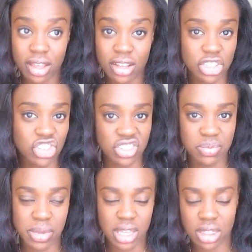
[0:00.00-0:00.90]
it's just
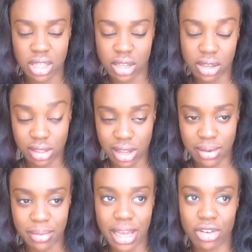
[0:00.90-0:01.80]
me thinking
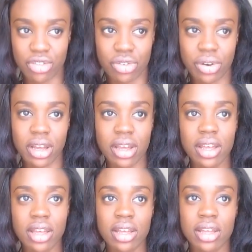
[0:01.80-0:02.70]
that my hair is growing.
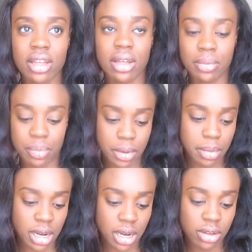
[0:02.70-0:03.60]
But
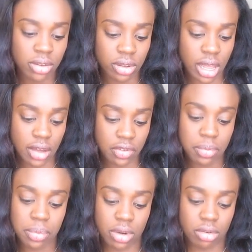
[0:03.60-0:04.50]
my nails
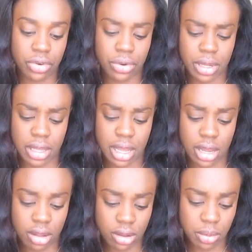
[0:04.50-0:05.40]
haven't been growing
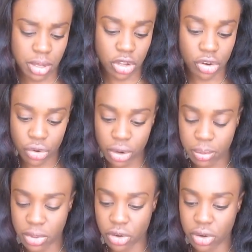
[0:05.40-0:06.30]
yet. I mean, they're
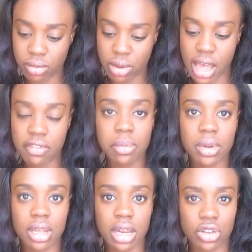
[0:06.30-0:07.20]
growing, but they haven't
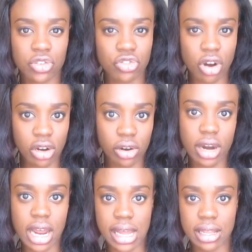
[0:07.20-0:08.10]
been getting
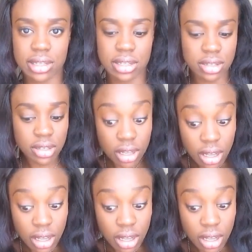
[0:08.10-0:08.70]
stronger as